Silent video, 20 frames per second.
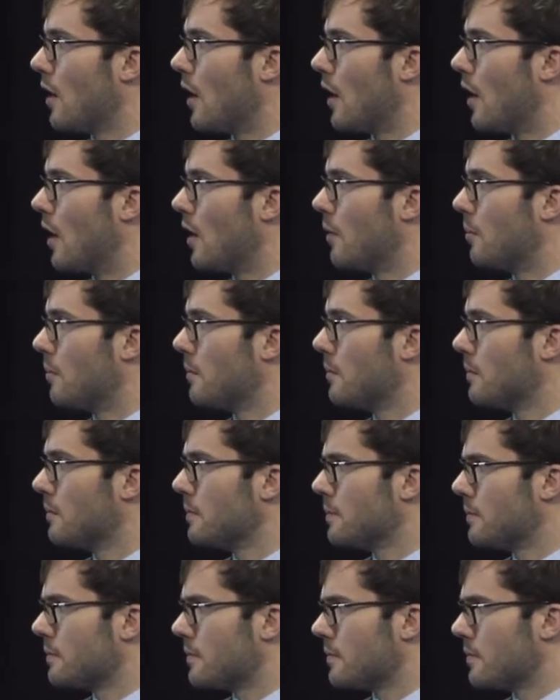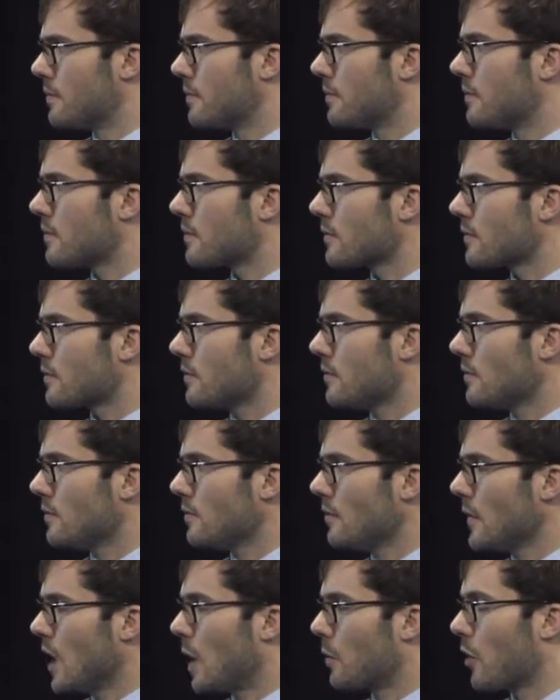
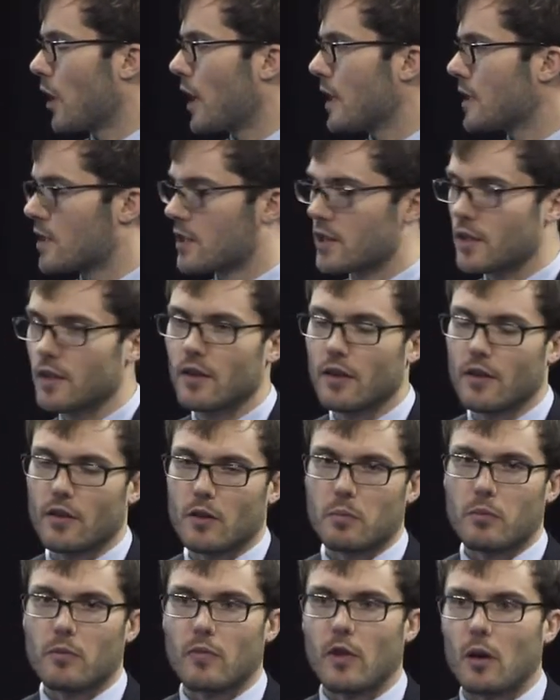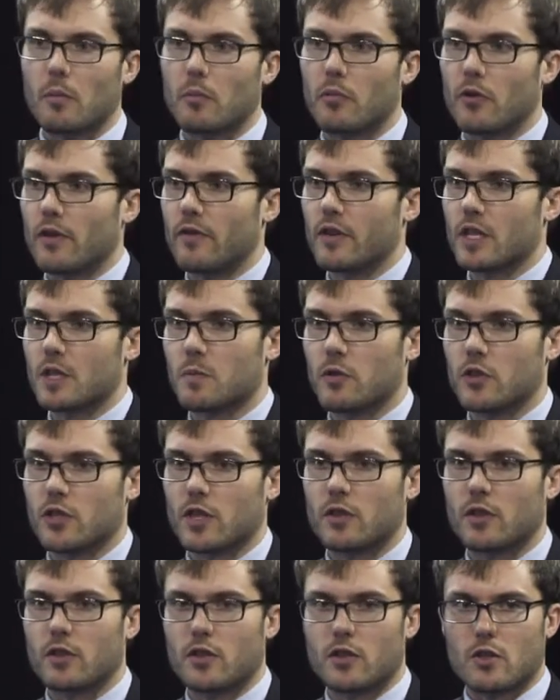I'm glad to see that the previous
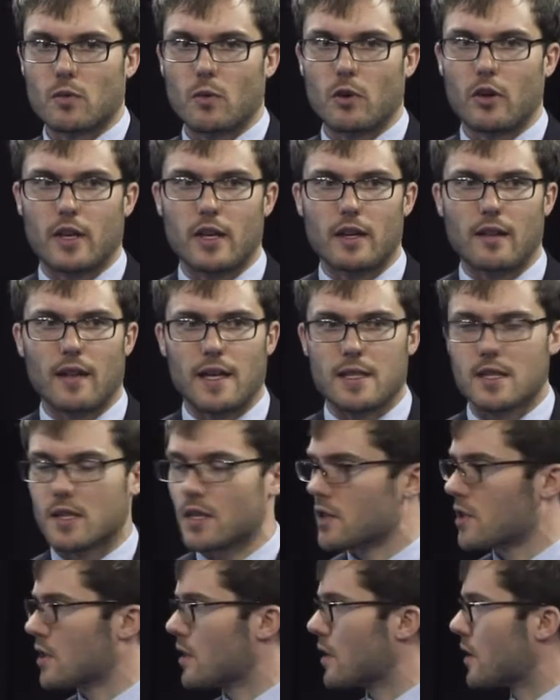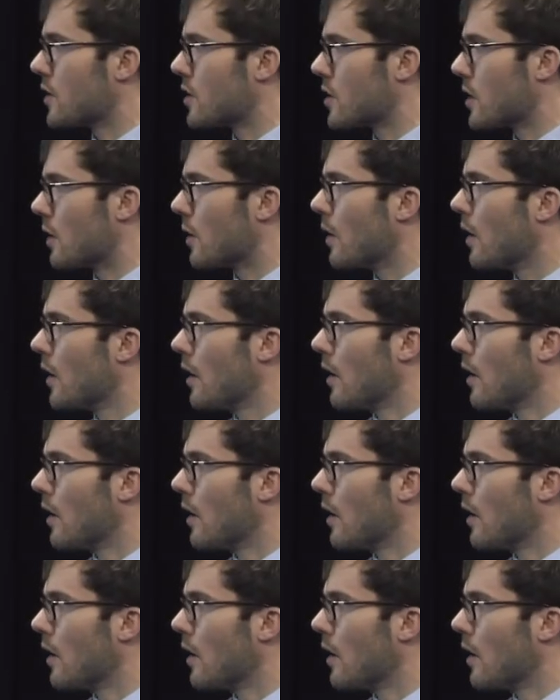presenter used the word elasticity, so